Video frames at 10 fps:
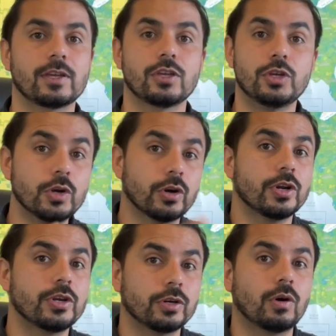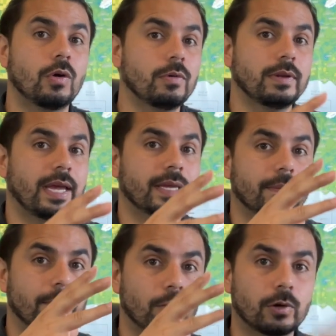you're your own
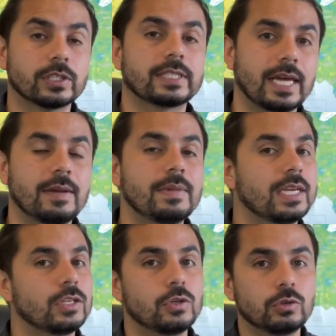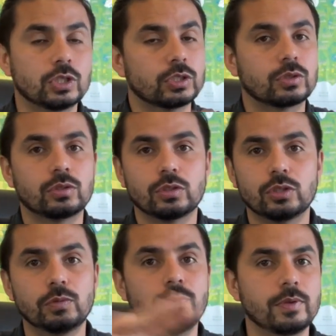worst enemy, and
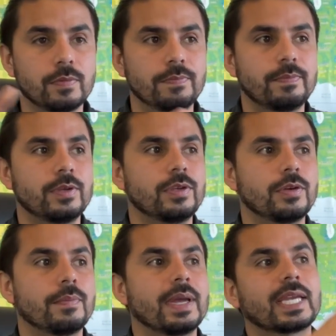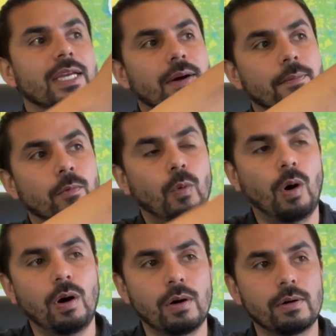you're making a
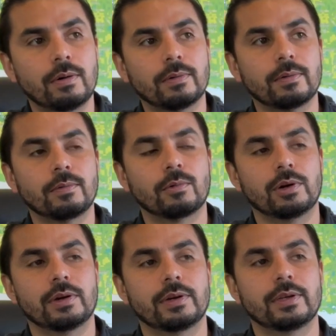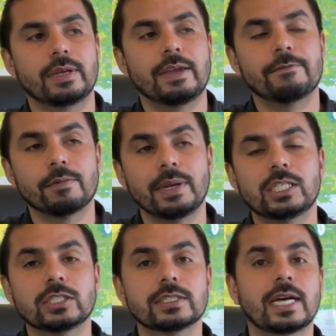wall where
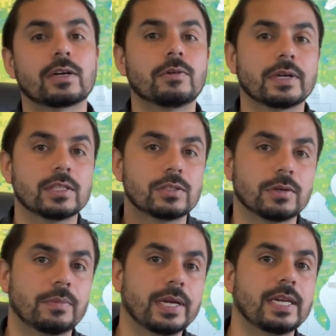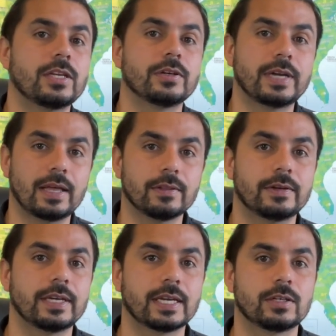information is not going into your brain and you're not
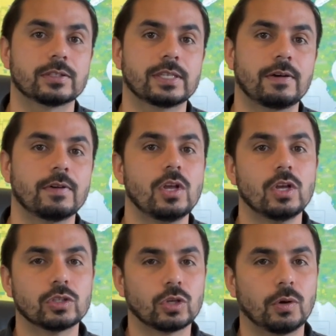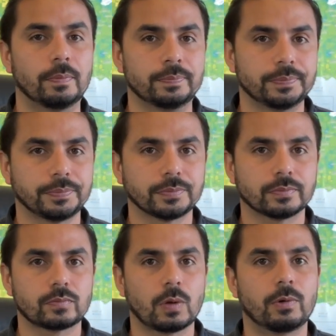learning it yourself. So
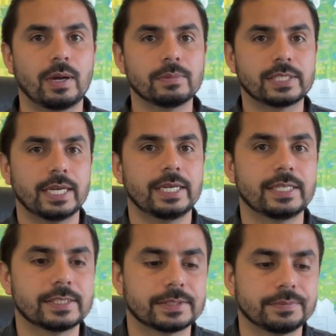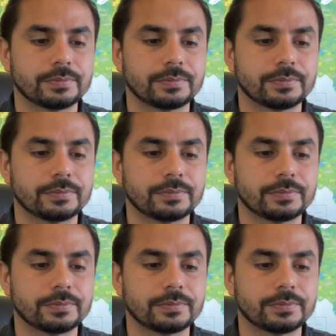what I'm saying is,